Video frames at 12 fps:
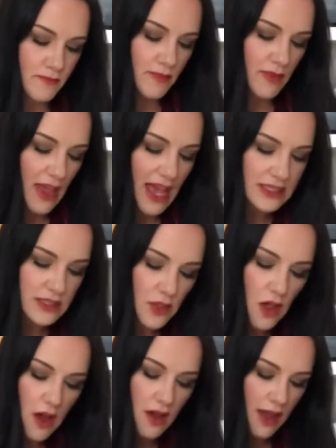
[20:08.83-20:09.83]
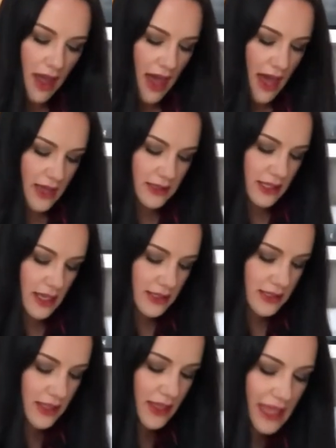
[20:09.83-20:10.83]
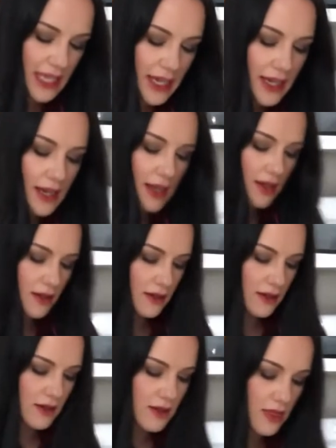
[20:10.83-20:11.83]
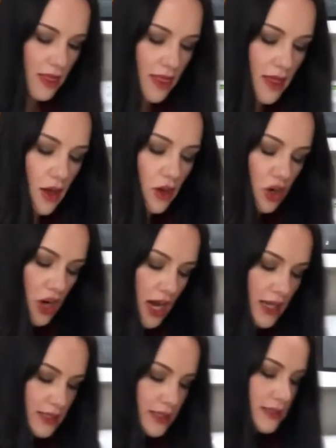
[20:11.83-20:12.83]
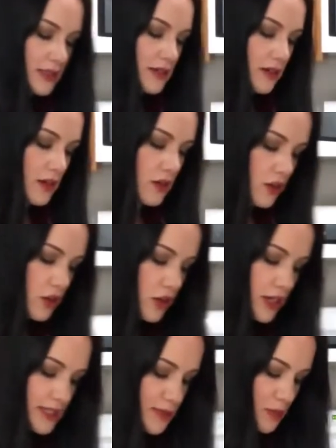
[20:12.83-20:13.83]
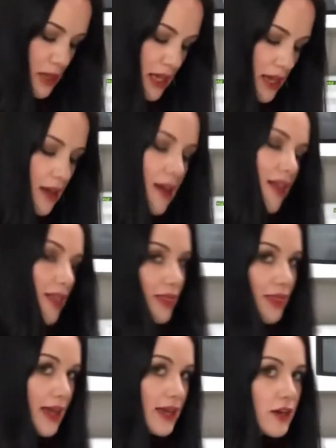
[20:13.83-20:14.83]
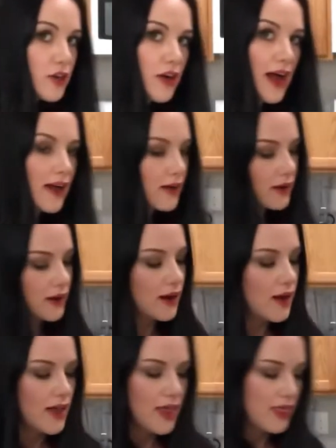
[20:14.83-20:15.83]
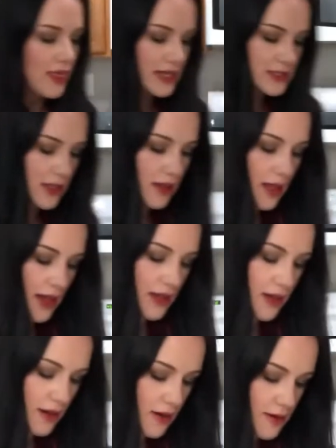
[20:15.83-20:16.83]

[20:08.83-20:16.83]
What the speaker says: As long as it's thin, crust, crispy, like a cracker, that's all I care.